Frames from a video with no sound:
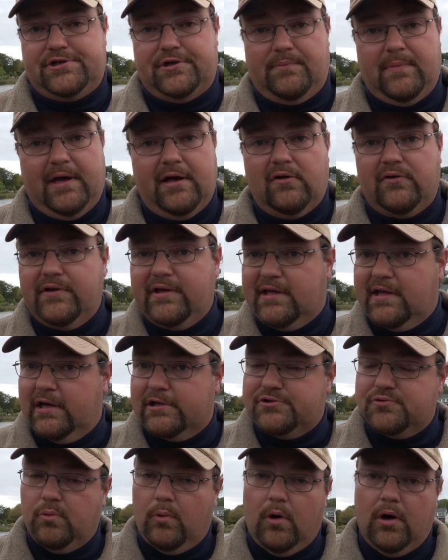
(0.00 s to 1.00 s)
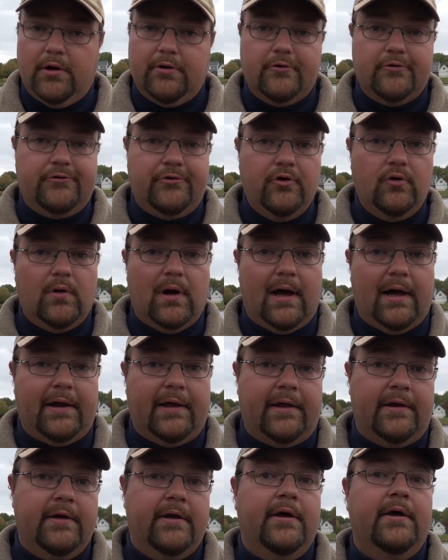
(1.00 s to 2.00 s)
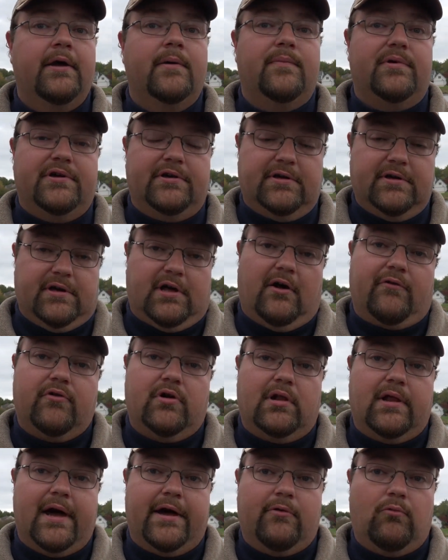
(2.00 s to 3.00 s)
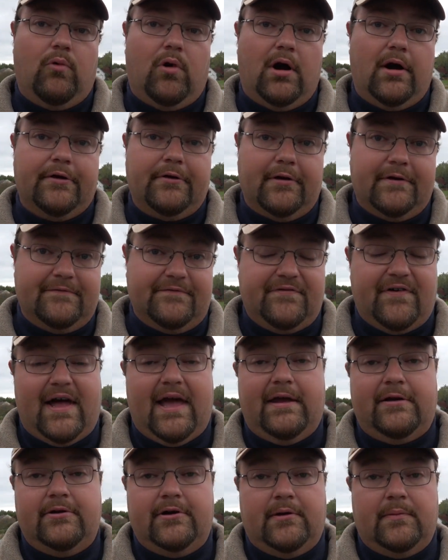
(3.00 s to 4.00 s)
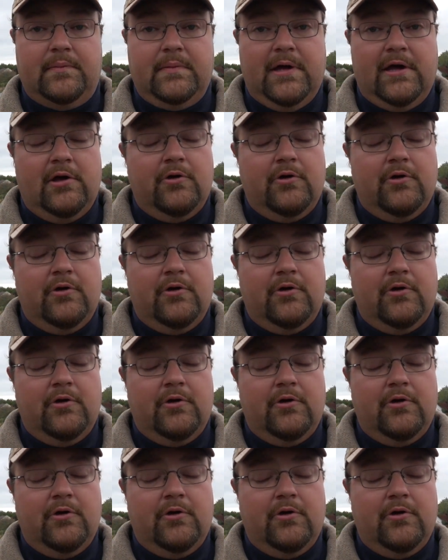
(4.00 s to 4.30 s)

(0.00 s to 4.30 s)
You may only catch 1 or 2 on it, but you can cover a lot of water and find them.